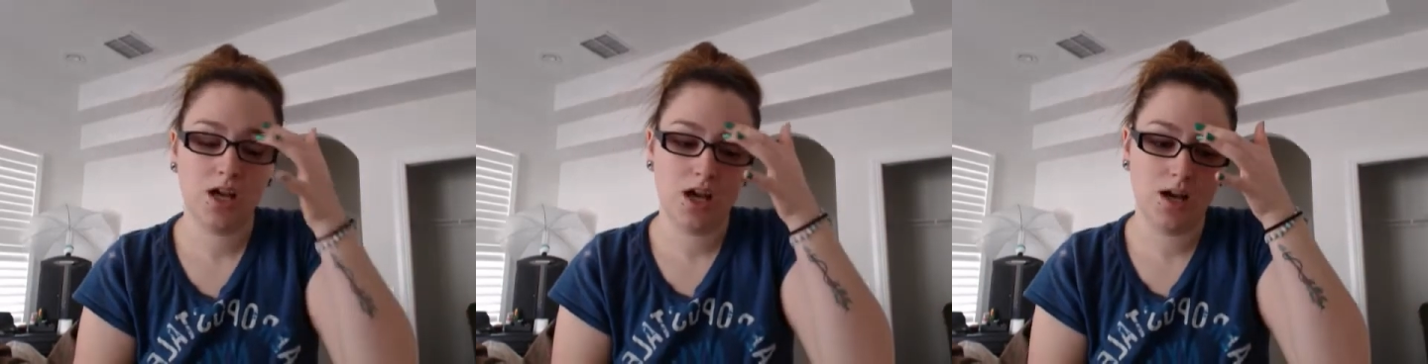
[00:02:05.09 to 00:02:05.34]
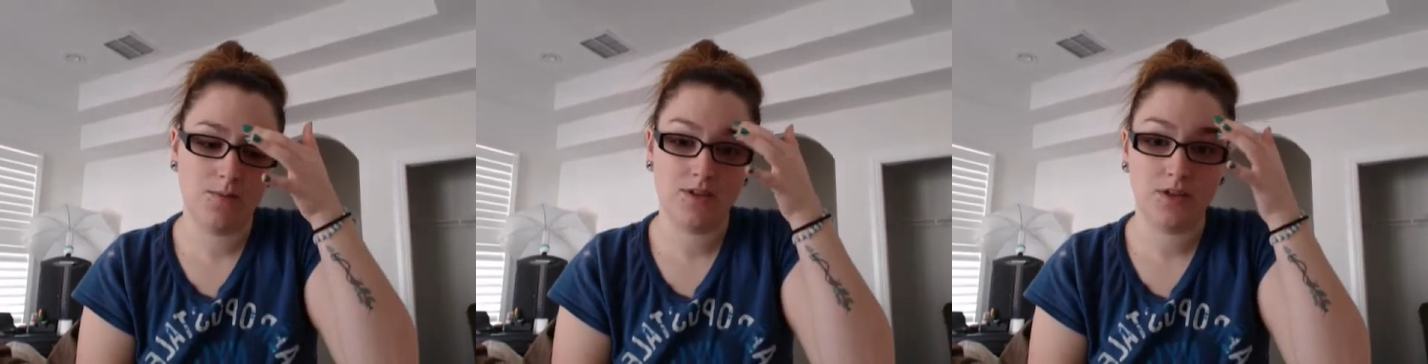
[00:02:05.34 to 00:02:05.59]

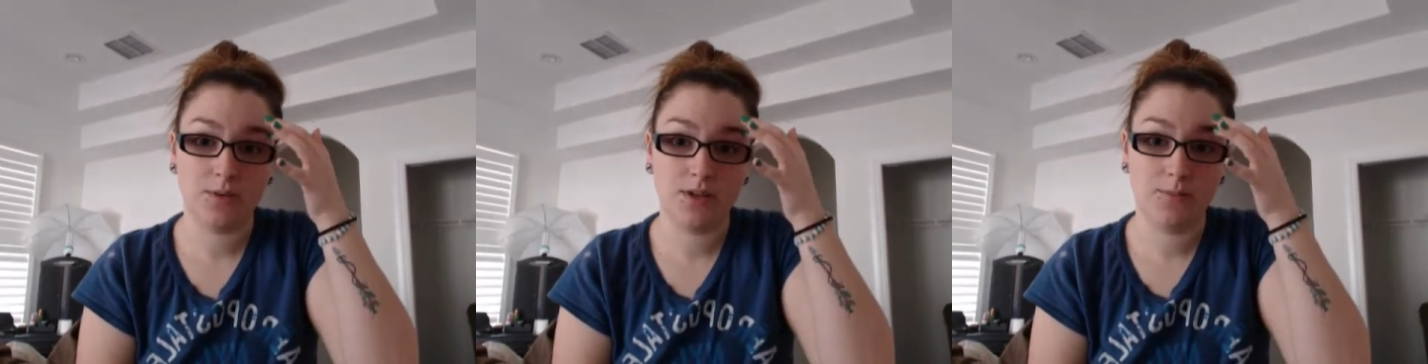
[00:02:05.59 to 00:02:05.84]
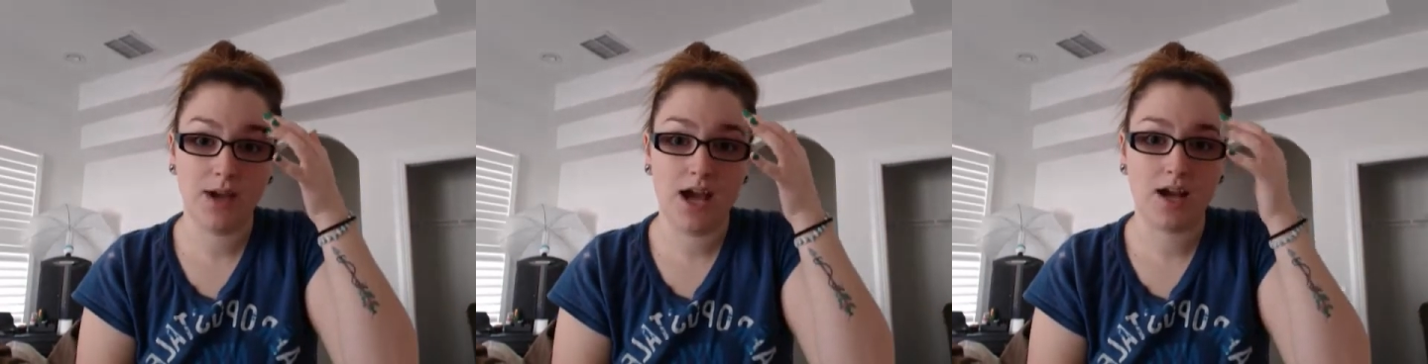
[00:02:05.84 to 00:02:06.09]
until we
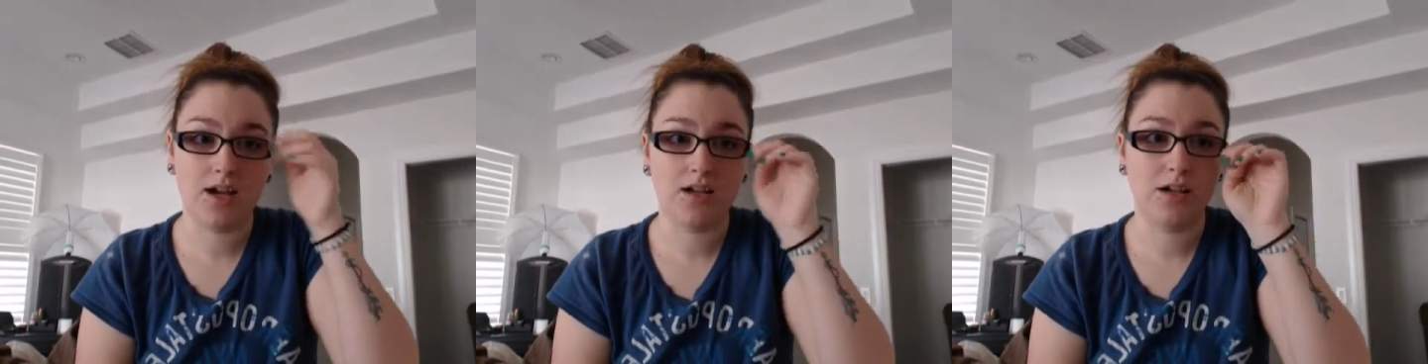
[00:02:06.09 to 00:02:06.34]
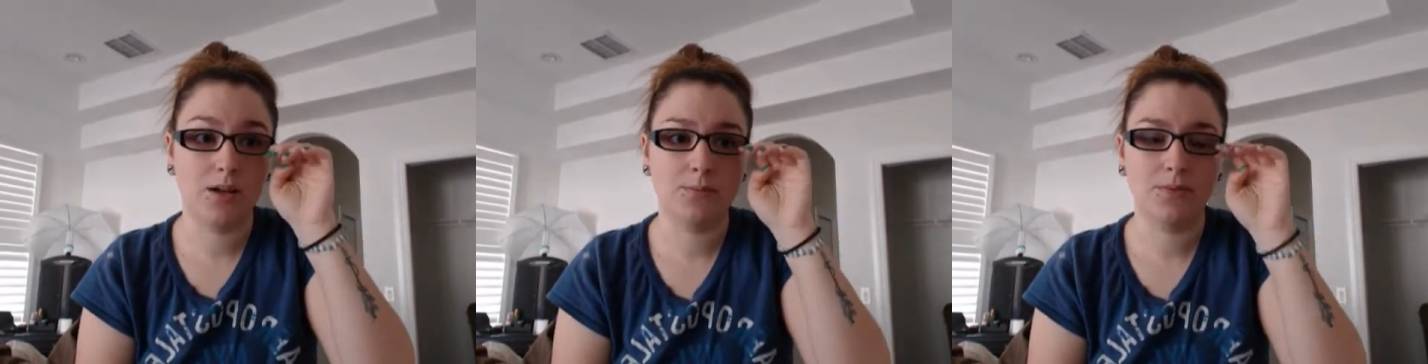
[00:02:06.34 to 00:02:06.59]
get
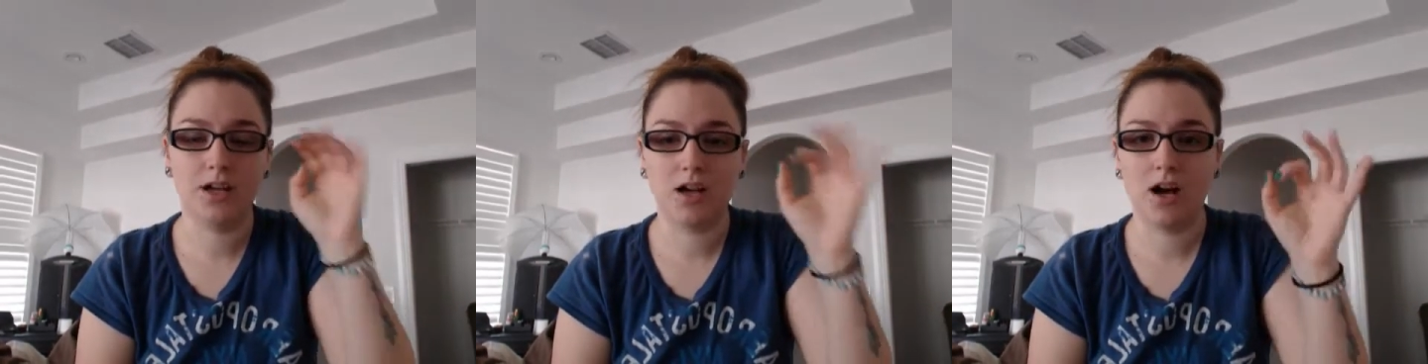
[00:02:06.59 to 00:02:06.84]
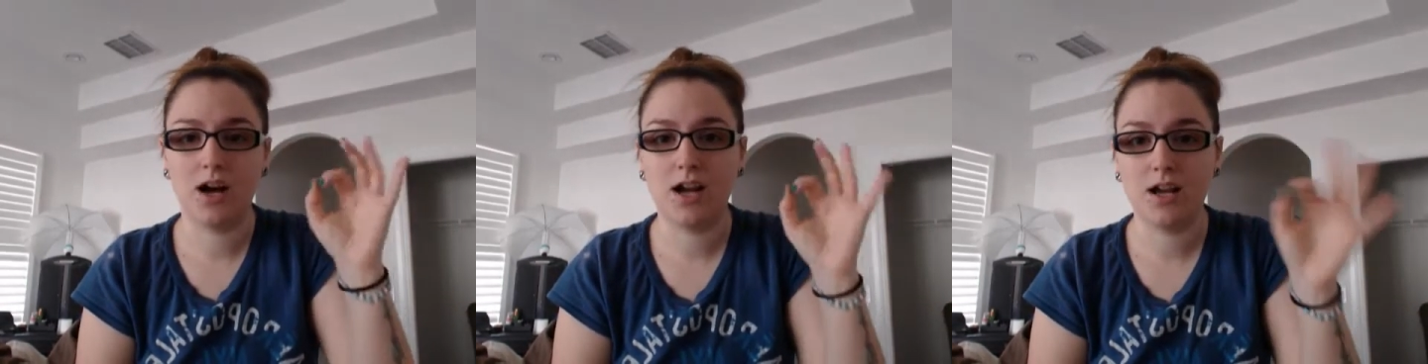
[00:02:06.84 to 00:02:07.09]
back. I'm like,
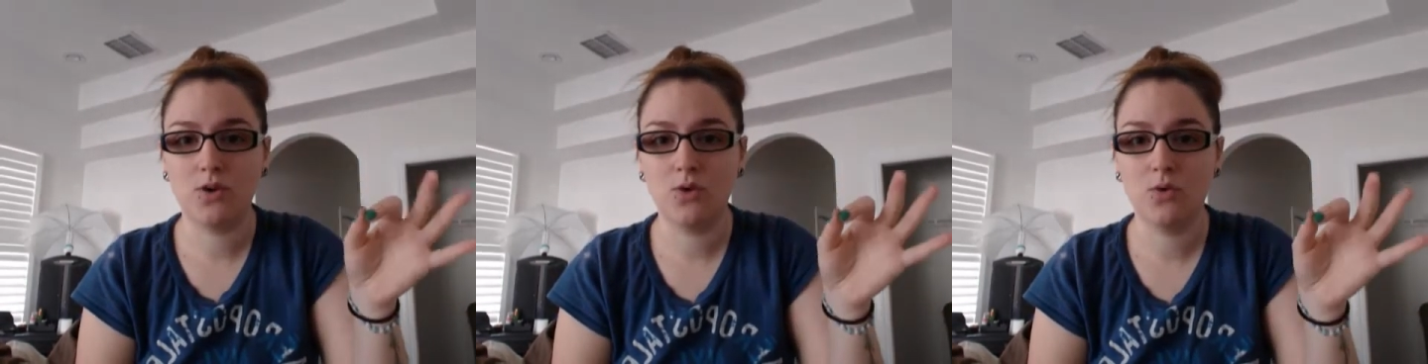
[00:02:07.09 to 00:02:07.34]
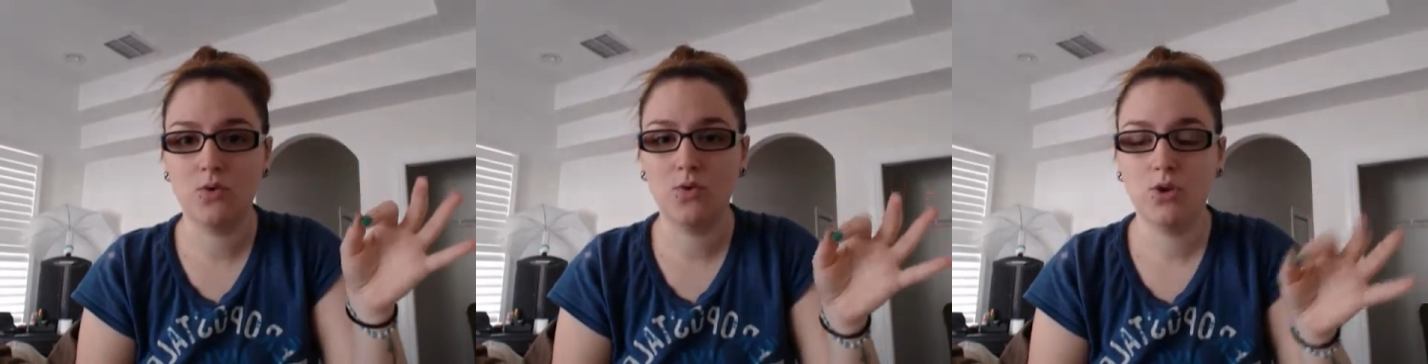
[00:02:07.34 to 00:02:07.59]
all right,
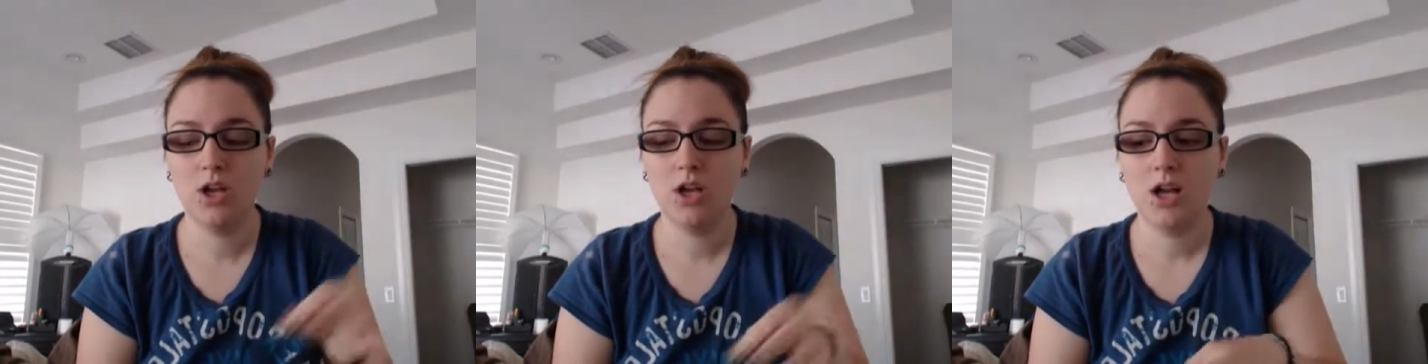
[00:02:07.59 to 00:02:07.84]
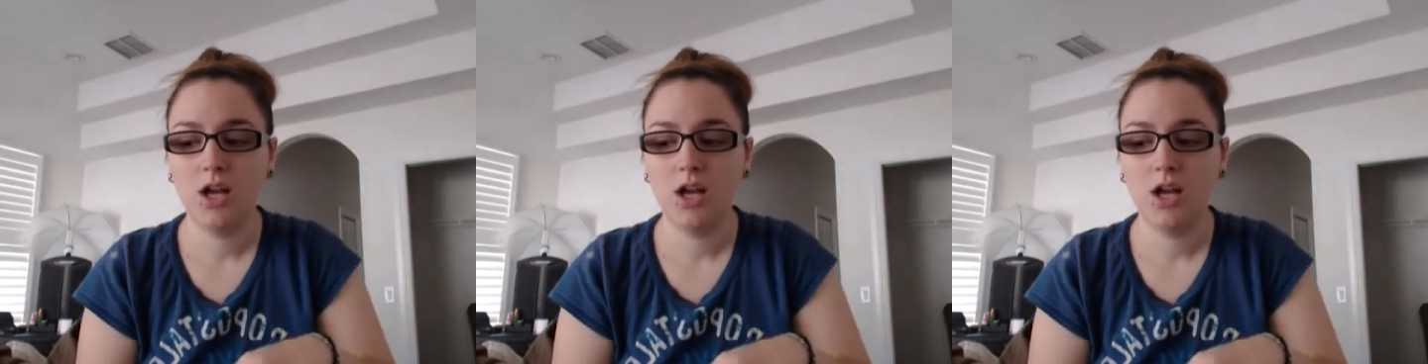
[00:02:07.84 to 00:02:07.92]
cool.